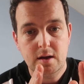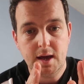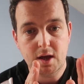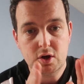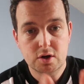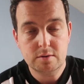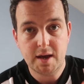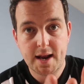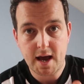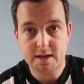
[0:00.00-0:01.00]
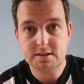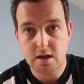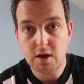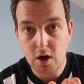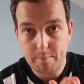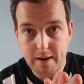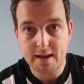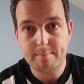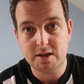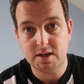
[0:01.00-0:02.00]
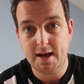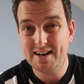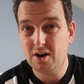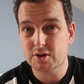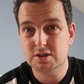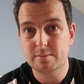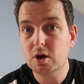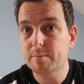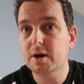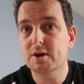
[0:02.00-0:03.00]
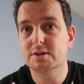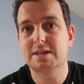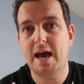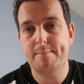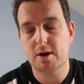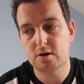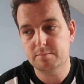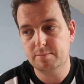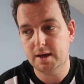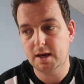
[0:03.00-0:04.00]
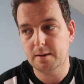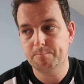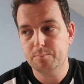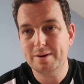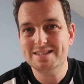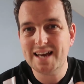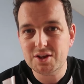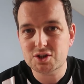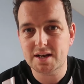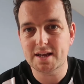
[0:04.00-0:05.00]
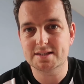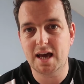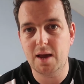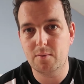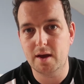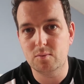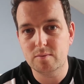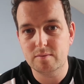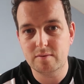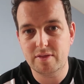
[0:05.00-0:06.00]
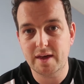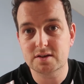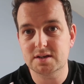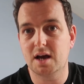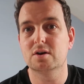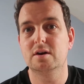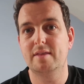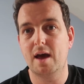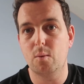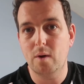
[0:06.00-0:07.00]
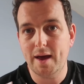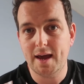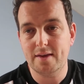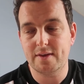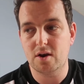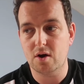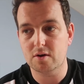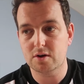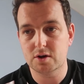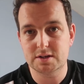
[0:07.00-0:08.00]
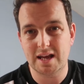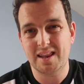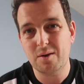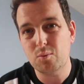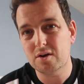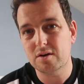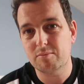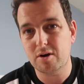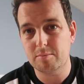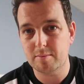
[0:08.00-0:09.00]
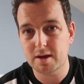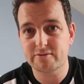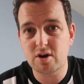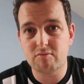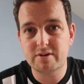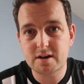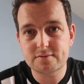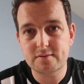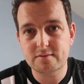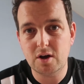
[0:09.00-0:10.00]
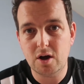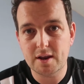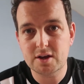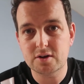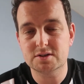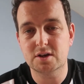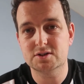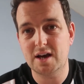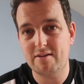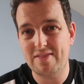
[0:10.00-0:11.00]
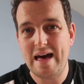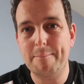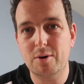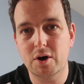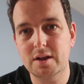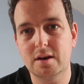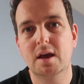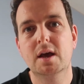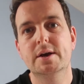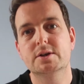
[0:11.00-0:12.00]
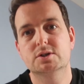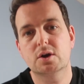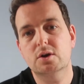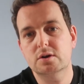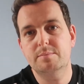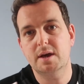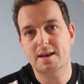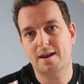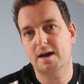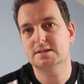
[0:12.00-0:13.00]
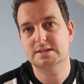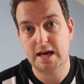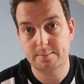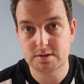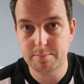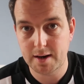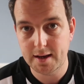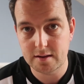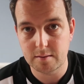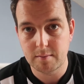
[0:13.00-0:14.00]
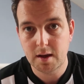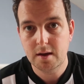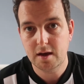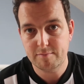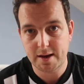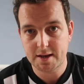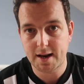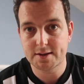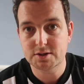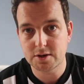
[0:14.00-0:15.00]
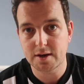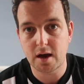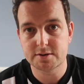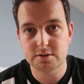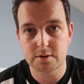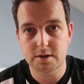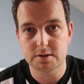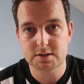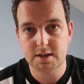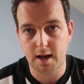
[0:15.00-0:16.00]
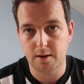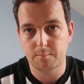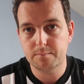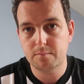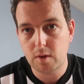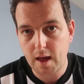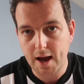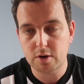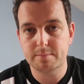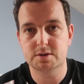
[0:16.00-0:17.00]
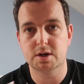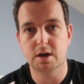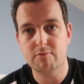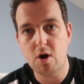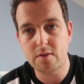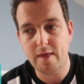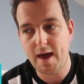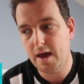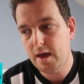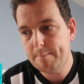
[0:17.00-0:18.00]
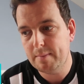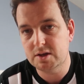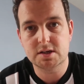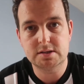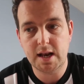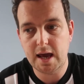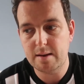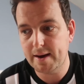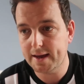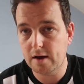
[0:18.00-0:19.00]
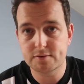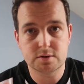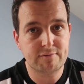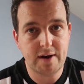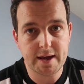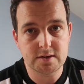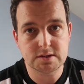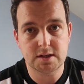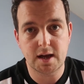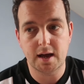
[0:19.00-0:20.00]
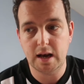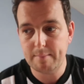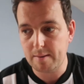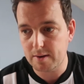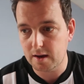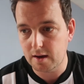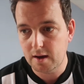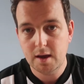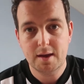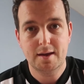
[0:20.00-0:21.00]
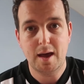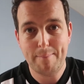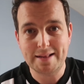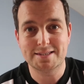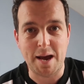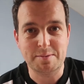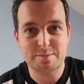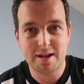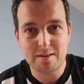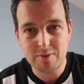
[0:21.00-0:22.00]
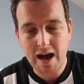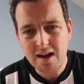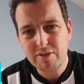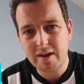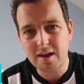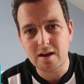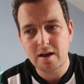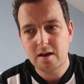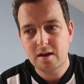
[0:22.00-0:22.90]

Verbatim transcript: it could be a nice playing Man United in October could be a good time. It could be potentially a time when things aren't going their way, they're not good, and they won't probably have got rid of Ole Gunnar Solskjaer at that point. So it could be a nice time to play them if Man United don't get off to a good start. I could be totally wrong there. Manchester United might get off to a flying start and it might be a, a bad time to play them. But I think